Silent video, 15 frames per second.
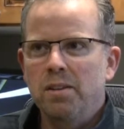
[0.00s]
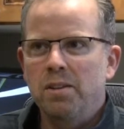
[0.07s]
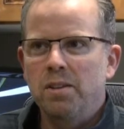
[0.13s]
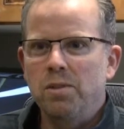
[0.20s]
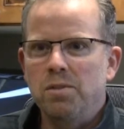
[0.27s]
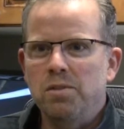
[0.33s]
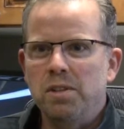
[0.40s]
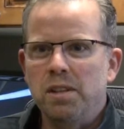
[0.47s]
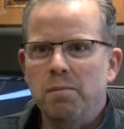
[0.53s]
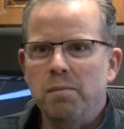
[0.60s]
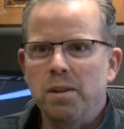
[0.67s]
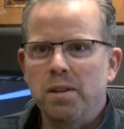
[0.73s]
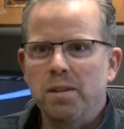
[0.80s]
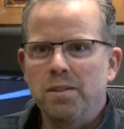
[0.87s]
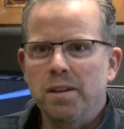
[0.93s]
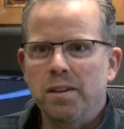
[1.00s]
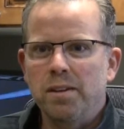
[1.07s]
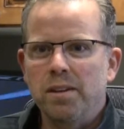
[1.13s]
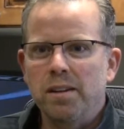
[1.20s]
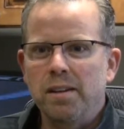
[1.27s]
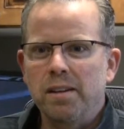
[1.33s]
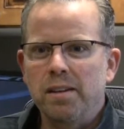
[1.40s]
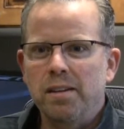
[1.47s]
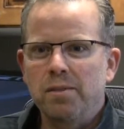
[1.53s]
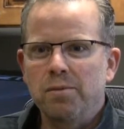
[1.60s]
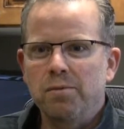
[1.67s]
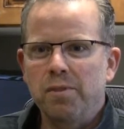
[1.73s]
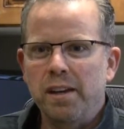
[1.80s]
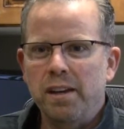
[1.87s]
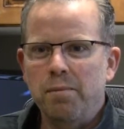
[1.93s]
you see a military
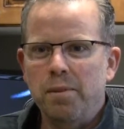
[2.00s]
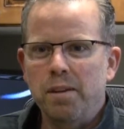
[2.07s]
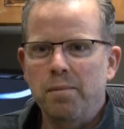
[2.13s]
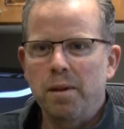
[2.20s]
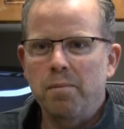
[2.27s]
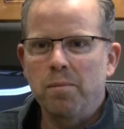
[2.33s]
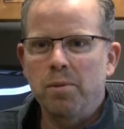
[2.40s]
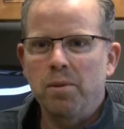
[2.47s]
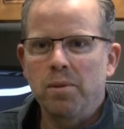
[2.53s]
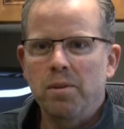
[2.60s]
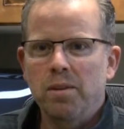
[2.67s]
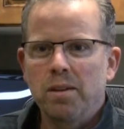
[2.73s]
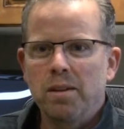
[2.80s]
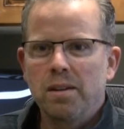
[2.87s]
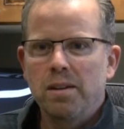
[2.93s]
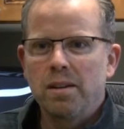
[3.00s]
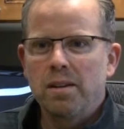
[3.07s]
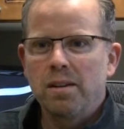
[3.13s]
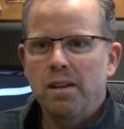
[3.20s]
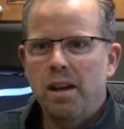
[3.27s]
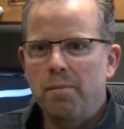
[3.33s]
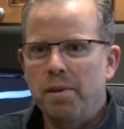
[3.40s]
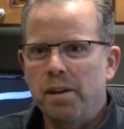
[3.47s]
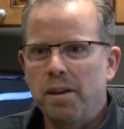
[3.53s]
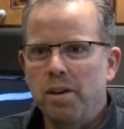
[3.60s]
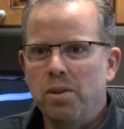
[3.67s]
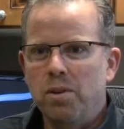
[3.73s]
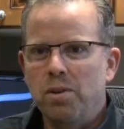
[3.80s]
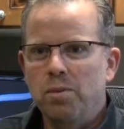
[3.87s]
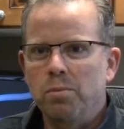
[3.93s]
family member coming
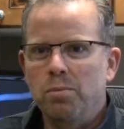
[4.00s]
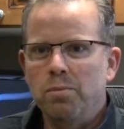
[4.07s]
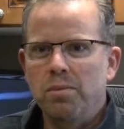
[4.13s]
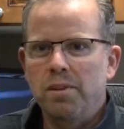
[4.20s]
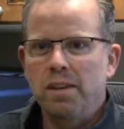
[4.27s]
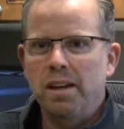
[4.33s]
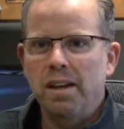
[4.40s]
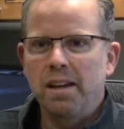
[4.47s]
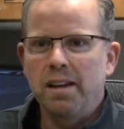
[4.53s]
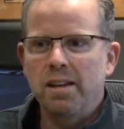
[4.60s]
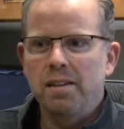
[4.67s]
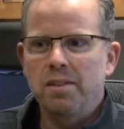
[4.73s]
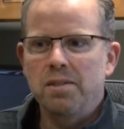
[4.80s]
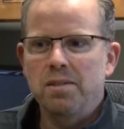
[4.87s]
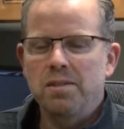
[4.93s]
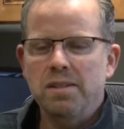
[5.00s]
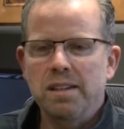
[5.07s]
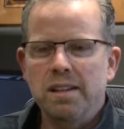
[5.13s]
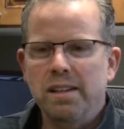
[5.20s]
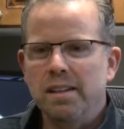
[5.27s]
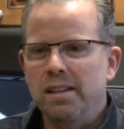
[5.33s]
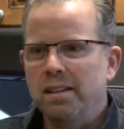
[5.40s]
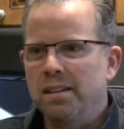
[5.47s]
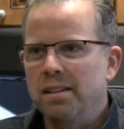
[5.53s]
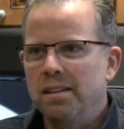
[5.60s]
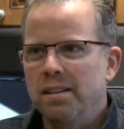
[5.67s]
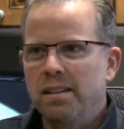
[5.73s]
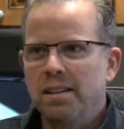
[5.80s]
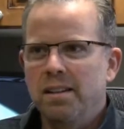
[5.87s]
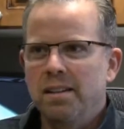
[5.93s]
home and seeing
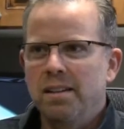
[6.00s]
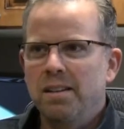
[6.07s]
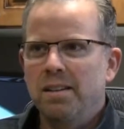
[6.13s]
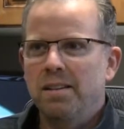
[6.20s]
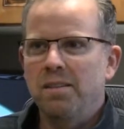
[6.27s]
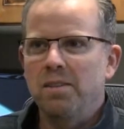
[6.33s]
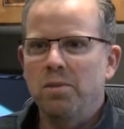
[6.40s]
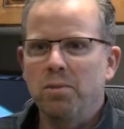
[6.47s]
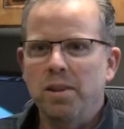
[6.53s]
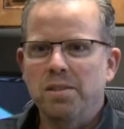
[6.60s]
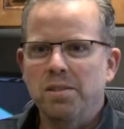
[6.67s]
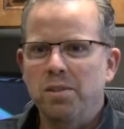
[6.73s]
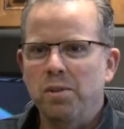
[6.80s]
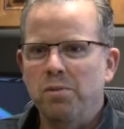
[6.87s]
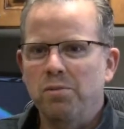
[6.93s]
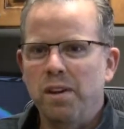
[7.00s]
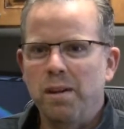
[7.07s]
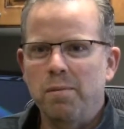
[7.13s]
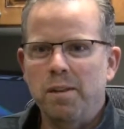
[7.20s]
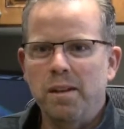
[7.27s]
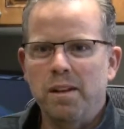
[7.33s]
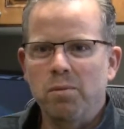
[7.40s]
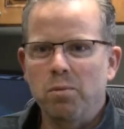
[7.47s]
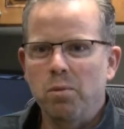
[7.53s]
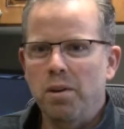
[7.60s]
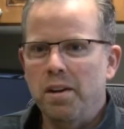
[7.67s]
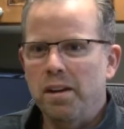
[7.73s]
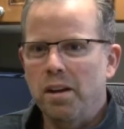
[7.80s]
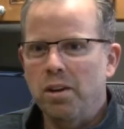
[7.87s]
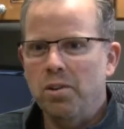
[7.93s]
the rest of their family and
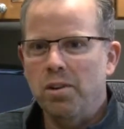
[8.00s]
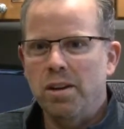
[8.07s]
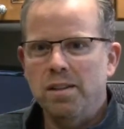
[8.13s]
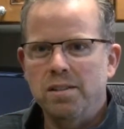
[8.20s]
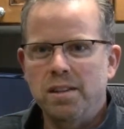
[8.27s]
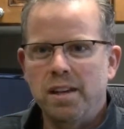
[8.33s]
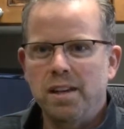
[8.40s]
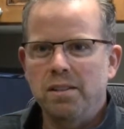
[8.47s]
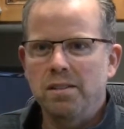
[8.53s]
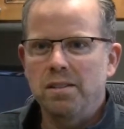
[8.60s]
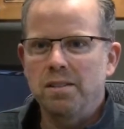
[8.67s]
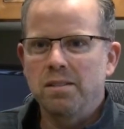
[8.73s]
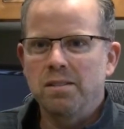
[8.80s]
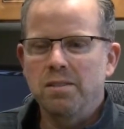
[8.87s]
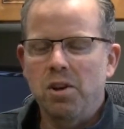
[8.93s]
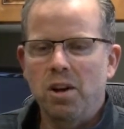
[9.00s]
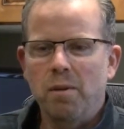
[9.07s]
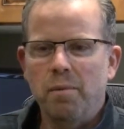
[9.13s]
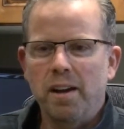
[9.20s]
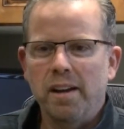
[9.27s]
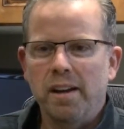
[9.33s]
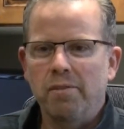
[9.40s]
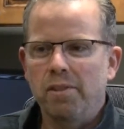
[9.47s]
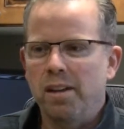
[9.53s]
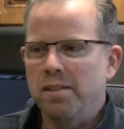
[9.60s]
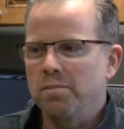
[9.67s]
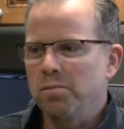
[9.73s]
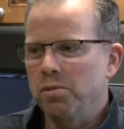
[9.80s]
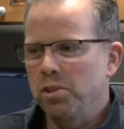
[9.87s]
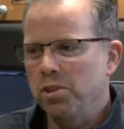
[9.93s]
running across that tarmac. I've got
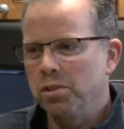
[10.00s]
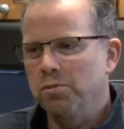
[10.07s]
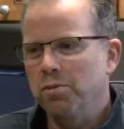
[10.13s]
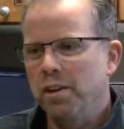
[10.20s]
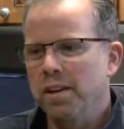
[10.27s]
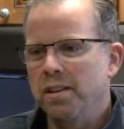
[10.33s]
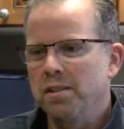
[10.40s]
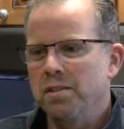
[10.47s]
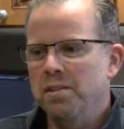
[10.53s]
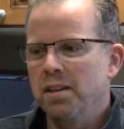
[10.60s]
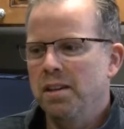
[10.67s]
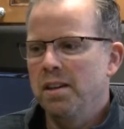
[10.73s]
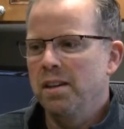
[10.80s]
some good friends